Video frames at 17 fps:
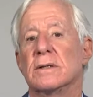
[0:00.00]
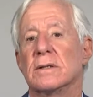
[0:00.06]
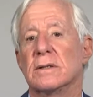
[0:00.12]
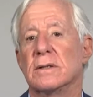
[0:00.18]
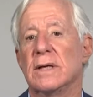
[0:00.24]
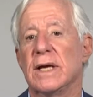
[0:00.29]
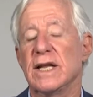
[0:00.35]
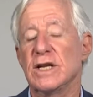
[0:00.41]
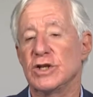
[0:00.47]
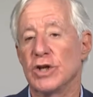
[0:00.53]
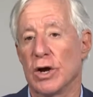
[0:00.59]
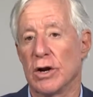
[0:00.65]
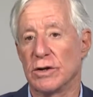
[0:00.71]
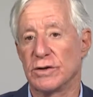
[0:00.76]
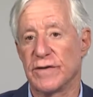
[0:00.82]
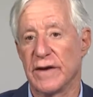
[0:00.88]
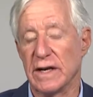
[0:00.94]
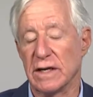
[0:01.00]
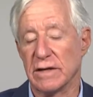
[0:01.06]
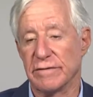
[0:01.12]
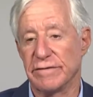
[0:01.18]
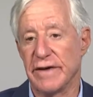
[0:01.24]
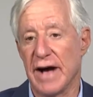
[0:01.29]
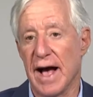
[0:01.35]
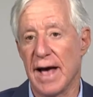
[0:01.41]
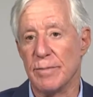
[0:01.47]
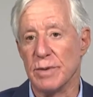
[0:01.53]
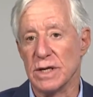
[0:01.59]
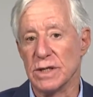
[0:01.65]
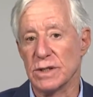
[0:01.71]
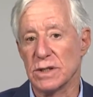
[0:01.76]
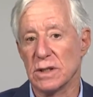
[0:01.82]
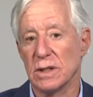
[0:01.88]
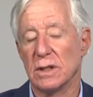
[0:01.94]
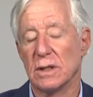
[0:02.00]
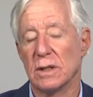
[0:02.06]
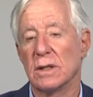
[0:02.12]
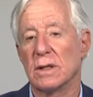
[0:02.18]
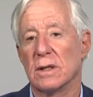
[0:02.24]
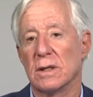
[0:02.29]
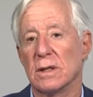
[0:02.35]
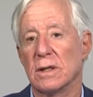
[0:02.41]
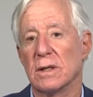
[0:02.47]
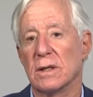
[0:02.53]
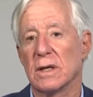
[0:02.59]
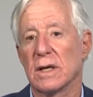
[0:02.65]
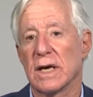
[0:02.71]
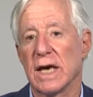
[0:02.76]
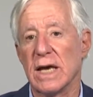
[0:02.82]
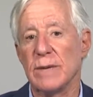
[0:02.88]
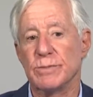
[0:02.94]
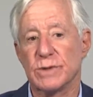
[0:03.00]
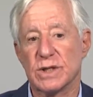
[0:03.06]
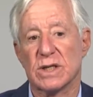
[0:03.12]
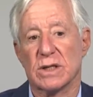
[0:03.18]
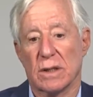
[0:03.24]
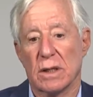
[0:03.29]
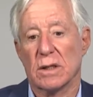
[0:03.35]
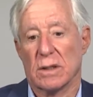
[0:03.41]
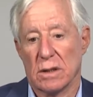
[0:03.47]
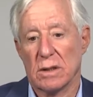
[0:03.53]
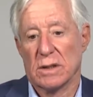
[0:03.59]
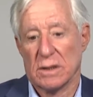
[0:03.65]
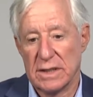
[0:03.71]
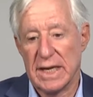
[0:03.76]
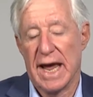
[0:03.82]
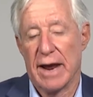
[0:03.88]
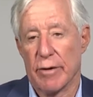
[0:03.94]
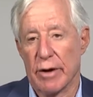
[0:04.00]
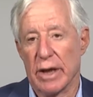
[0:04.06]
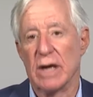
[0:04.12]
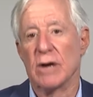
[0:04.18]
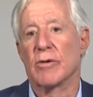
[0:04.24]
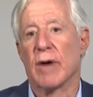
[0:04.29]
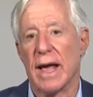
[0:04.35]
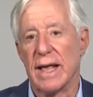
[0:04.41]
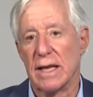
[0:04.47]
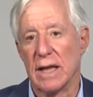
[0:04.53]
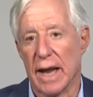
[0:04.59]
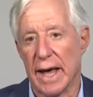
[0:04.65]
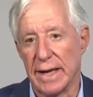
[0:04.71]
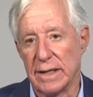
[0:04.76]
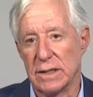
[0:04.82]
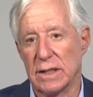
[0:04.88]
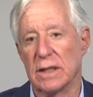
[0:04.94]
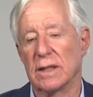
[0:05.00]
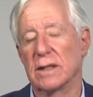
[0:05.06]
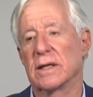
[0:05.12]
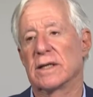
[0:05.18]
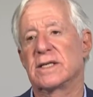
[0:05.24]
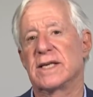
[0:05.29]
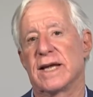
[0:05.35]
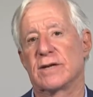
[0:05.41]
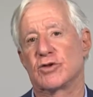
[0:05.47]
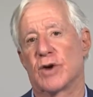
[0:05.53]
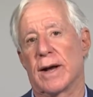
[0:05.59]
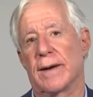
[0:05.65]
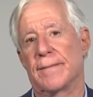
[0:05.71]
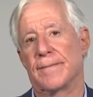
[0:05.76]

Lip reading: internal sphincter fibres keeps tearing, granulating, etc.